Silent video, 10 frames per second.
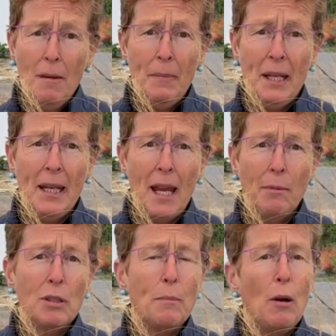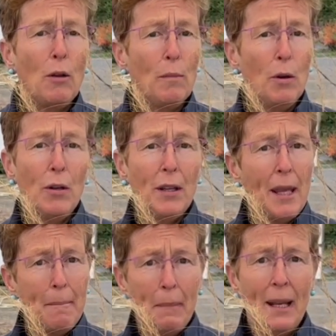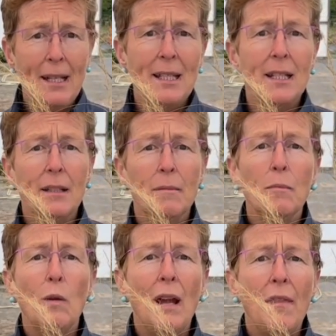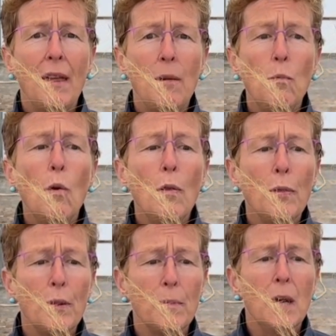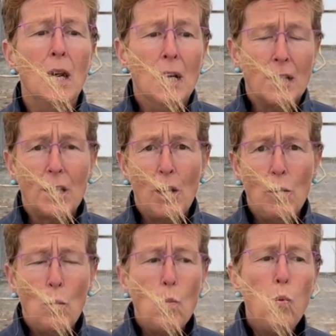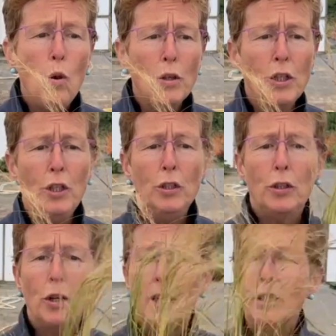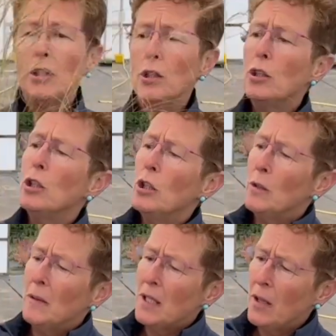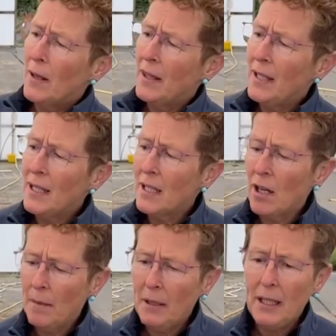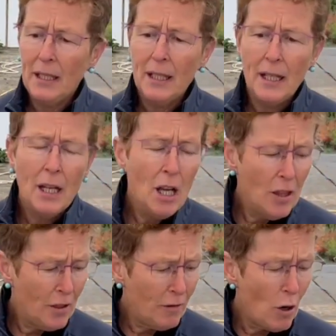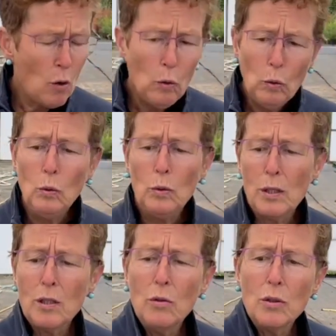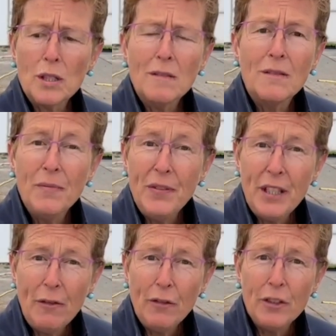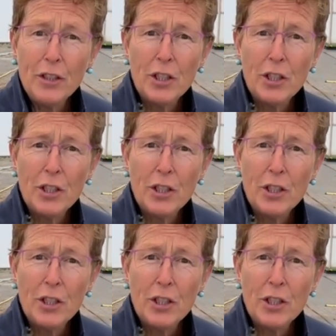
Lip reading: being able to pot them on and then placing them where they want them. So what are you going to do? So at this time of the year, there are all sorts of different